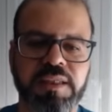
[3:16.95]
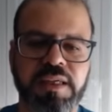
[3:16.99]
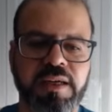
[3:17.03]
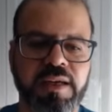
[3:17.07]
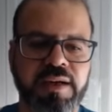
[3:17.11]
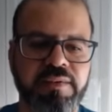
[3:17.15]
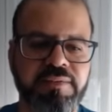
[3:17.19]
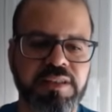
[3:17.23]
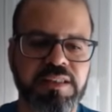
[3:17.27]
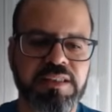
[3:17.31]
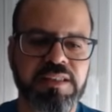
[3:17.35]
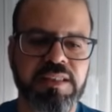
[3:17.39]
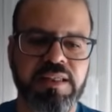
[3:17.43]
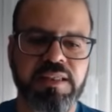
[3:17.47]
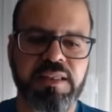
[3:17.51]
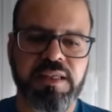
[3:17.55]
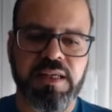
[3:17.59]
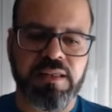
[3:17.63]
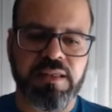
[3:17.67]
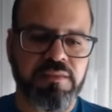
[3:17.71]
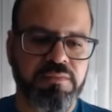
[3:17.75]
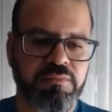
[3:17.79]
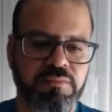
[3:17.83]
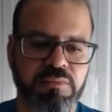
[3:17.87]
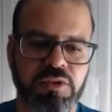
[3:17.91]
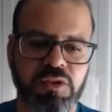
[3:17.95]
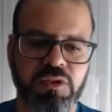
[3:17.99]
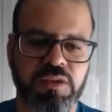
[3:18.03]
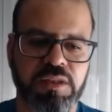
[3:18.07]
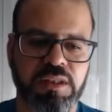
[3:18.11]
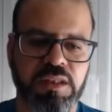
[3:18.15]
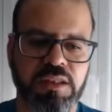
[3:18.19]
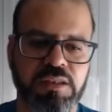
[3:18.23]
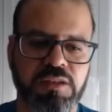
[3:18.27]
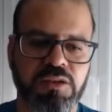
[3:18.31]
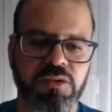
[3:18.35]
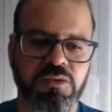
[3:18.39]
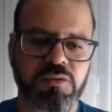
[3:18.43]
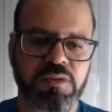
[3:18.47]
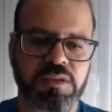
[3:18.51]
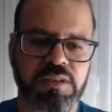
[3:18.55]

Having said that, you can choose